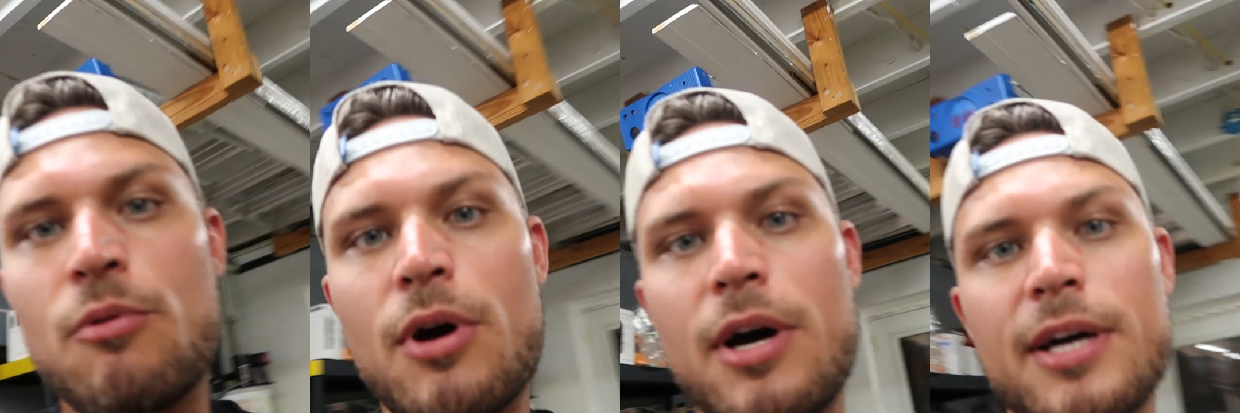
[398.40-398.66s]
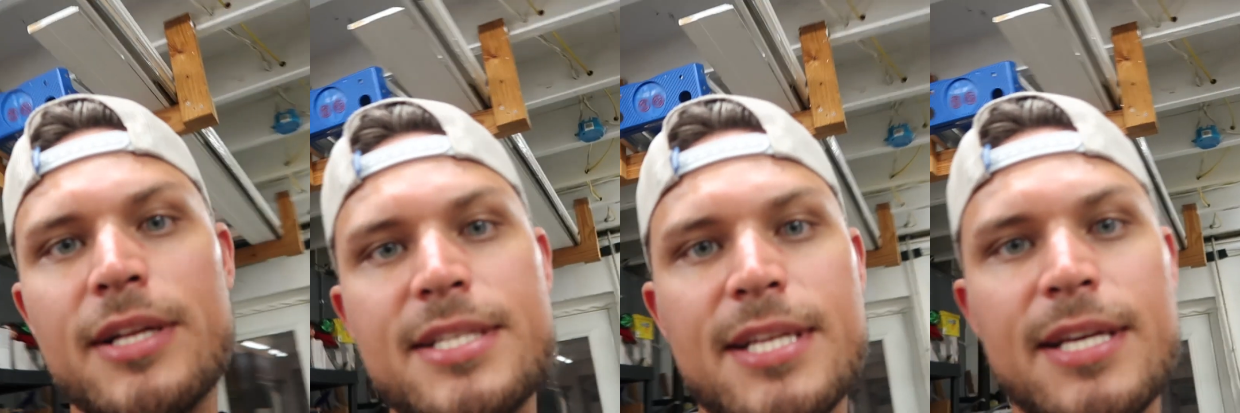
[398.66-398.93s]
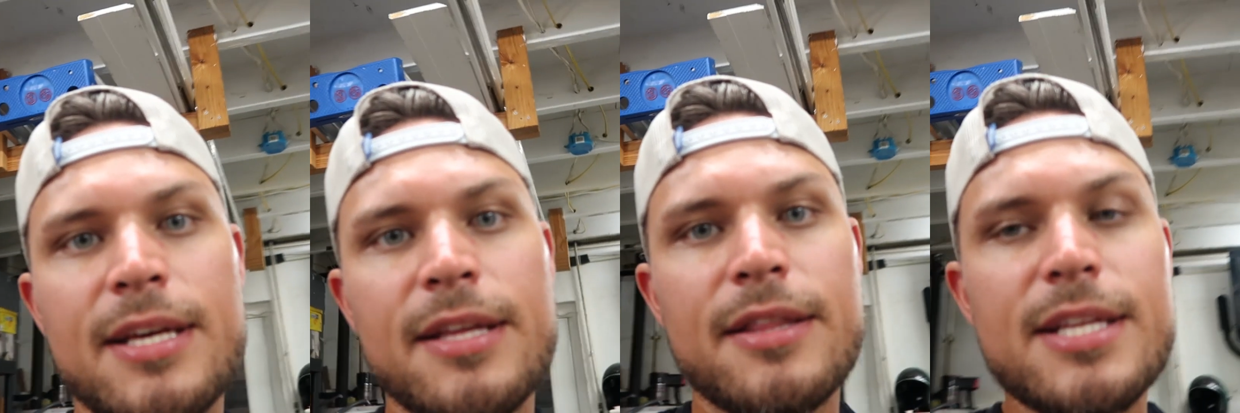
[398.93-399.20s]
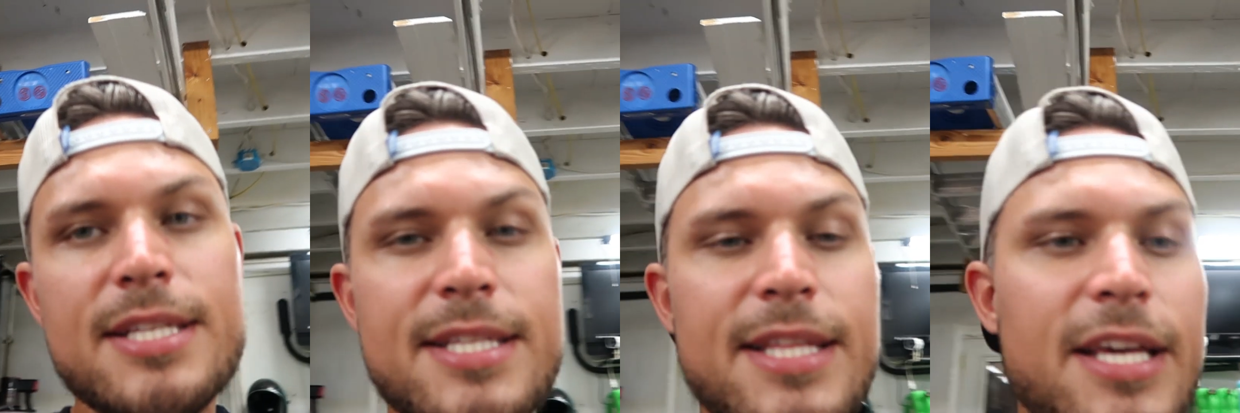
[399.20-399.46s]
what
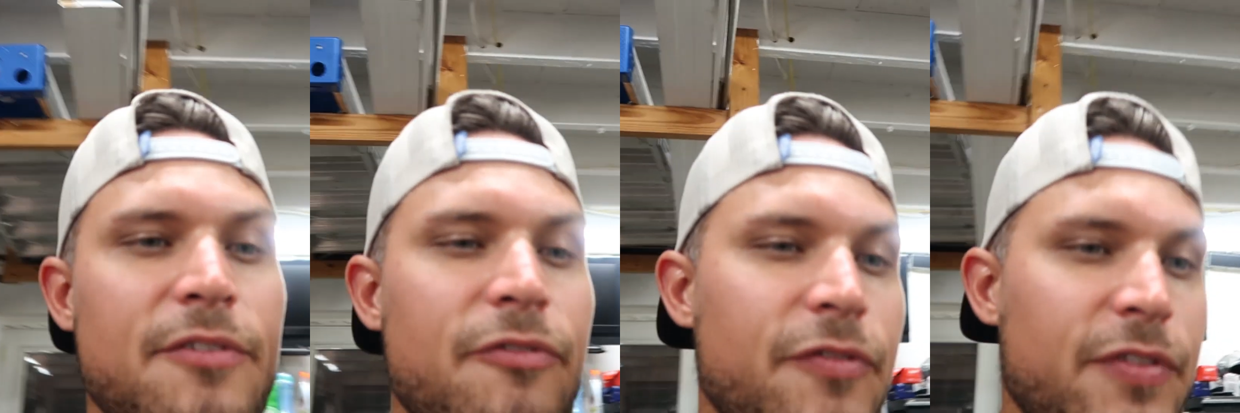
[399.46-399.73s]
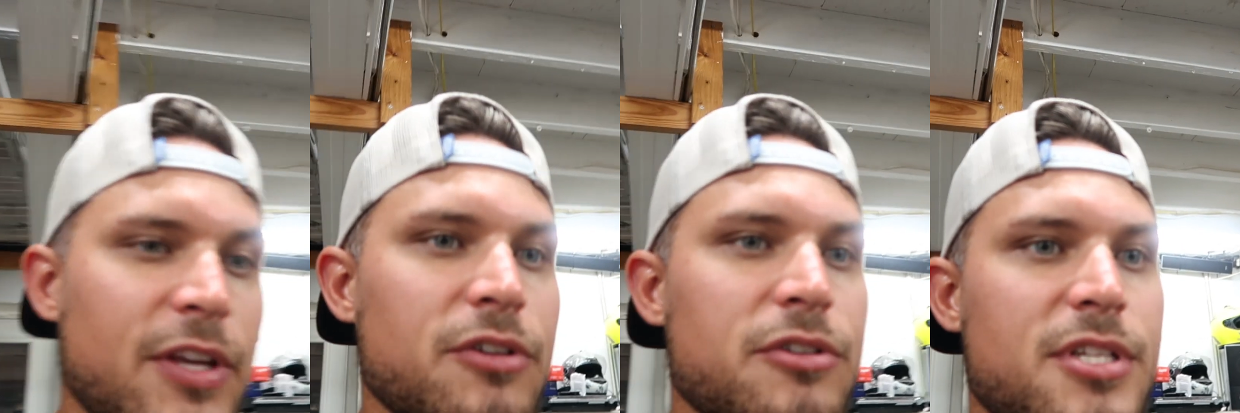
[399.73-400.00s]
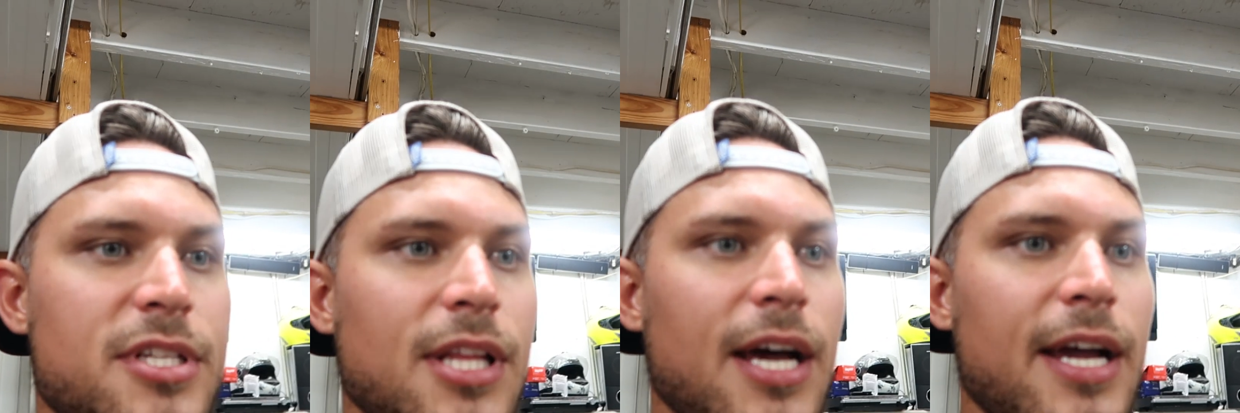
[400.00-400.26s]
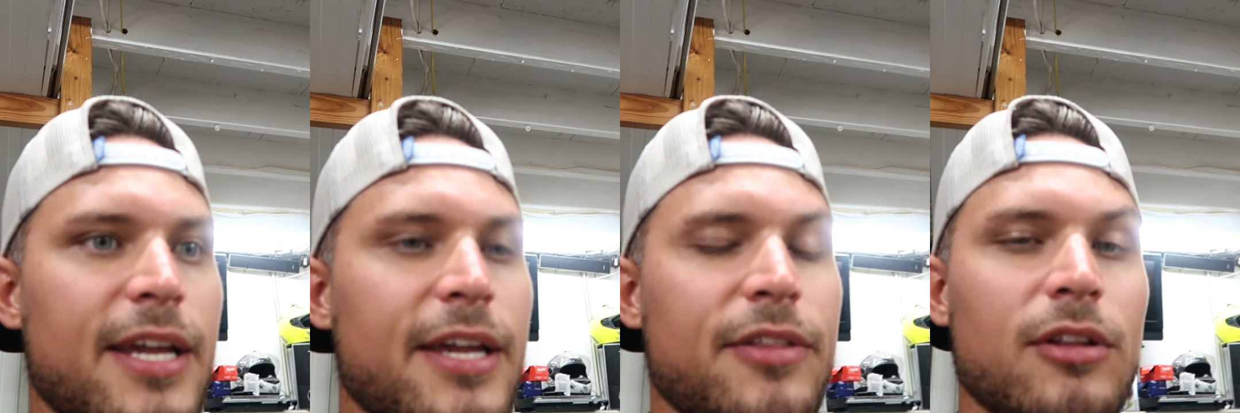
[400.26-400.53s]
this thing feels
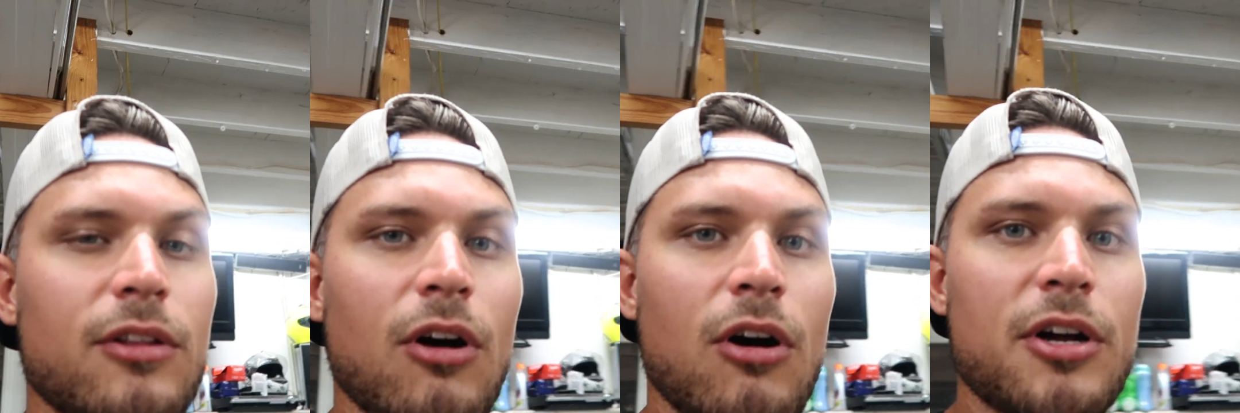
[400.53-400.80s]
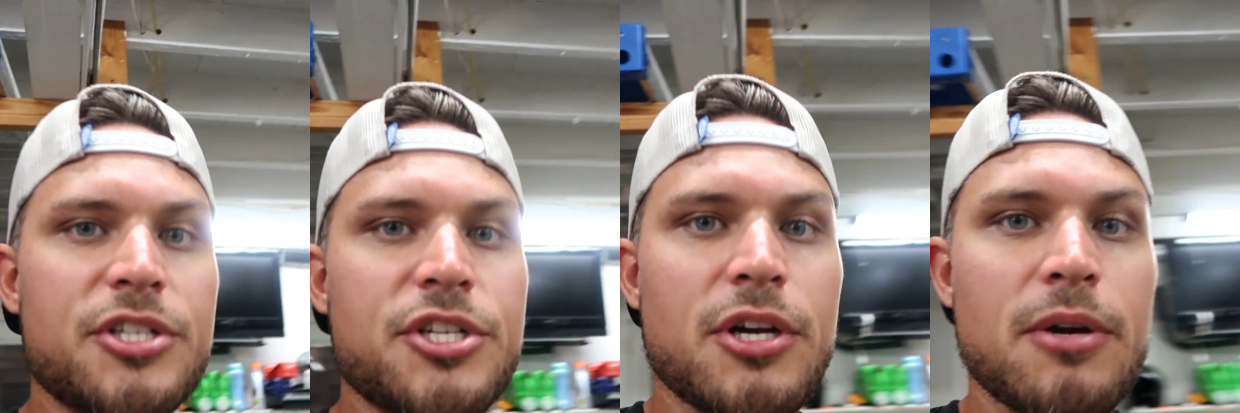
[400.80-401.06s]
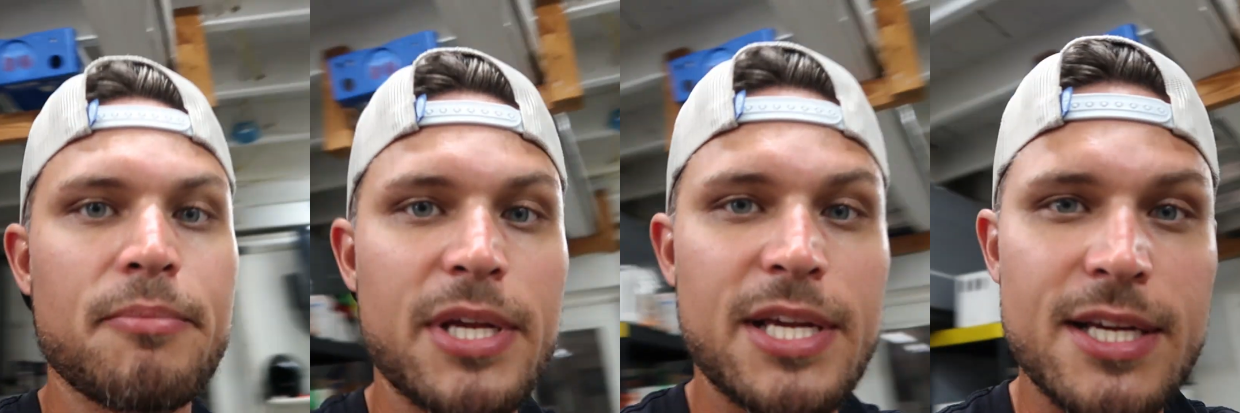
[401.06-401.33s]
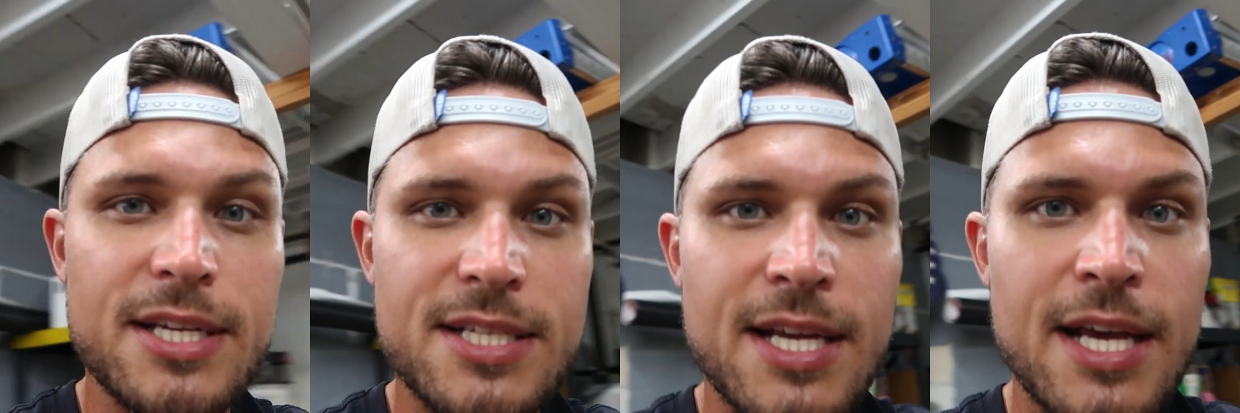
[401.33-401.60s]
like in the long term
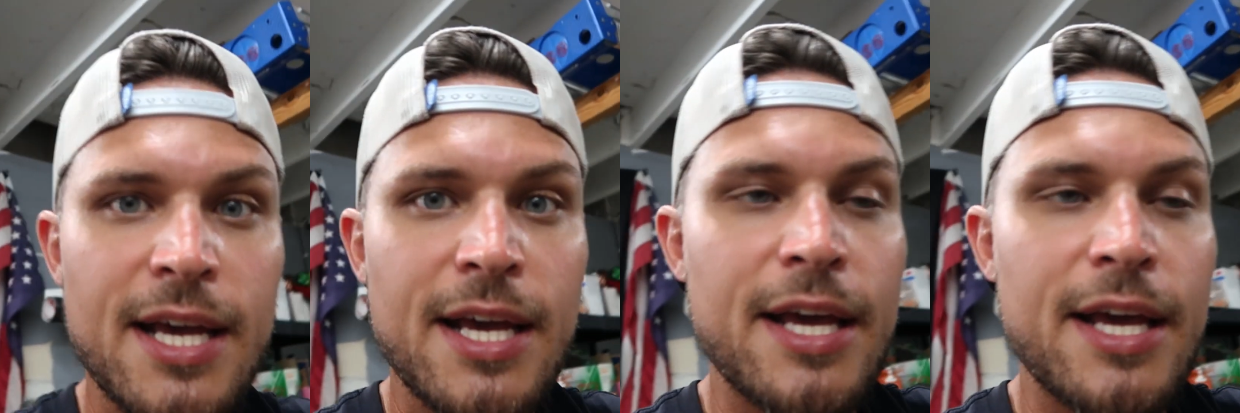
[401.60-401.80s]
because